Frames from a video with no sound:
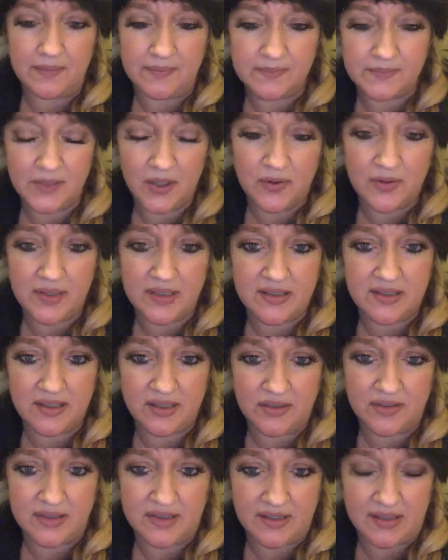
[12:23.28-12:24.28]
Always
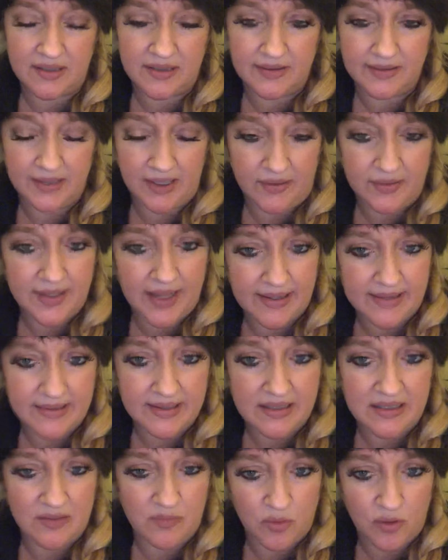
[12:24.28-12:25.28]
use the, less
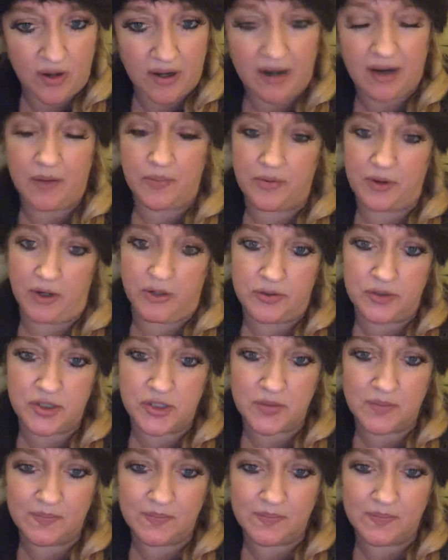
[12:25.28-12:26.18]
is more approach.